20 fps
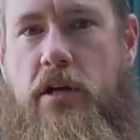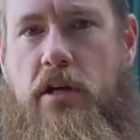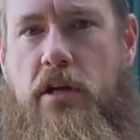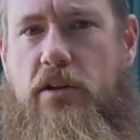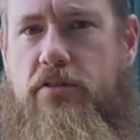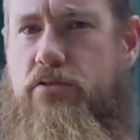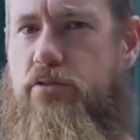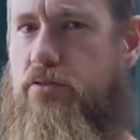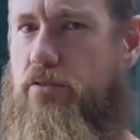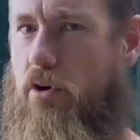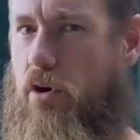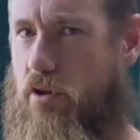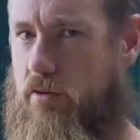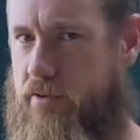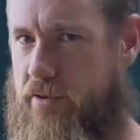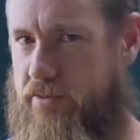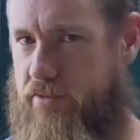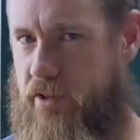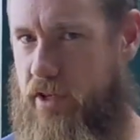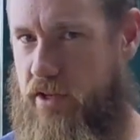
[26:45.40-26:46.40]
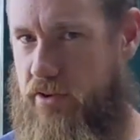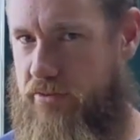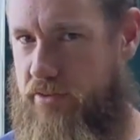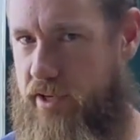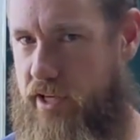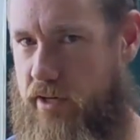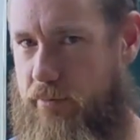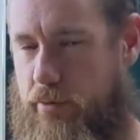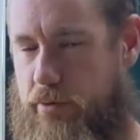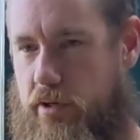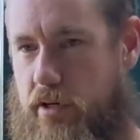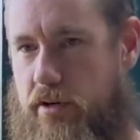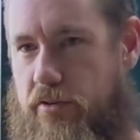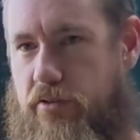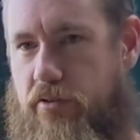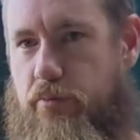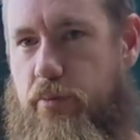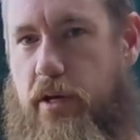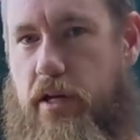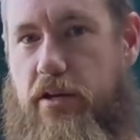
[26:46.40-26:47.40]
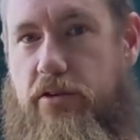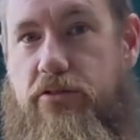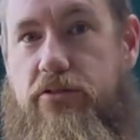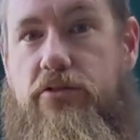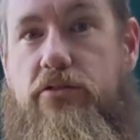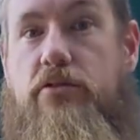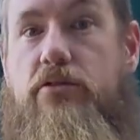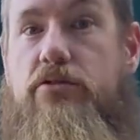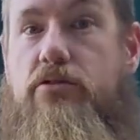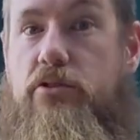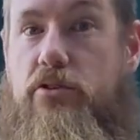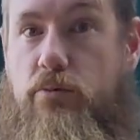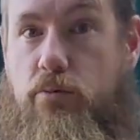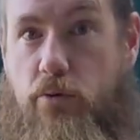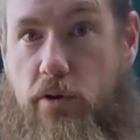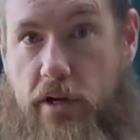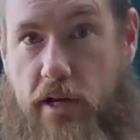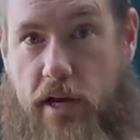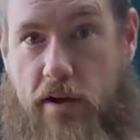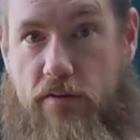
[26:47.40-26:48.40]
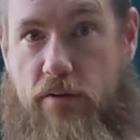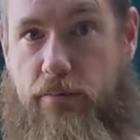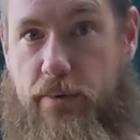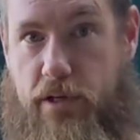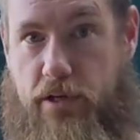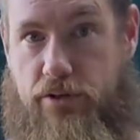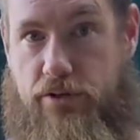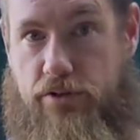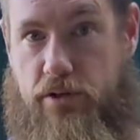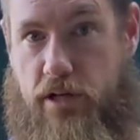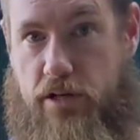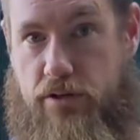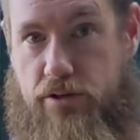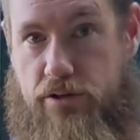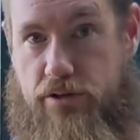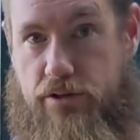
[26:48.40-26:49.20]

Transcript: And so all these things take up a lot of space, so you want to have a big trench.